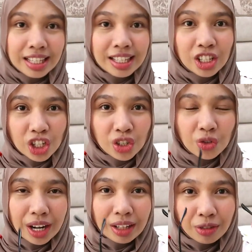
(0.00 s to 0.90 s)
This is
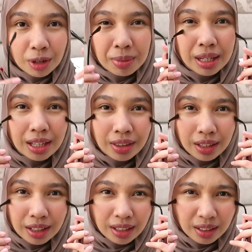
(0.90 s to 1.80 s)
just right for me,
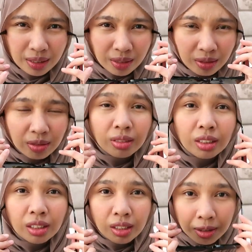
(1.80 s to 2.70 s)
I think.
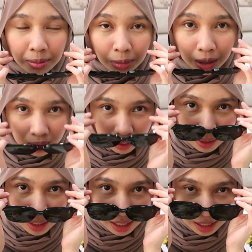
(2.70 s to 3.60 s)
But
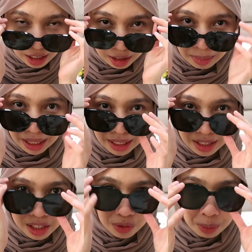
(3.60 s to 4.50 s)
this is not
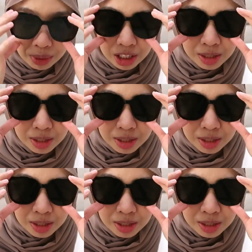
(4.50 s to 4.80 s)
mine. This is for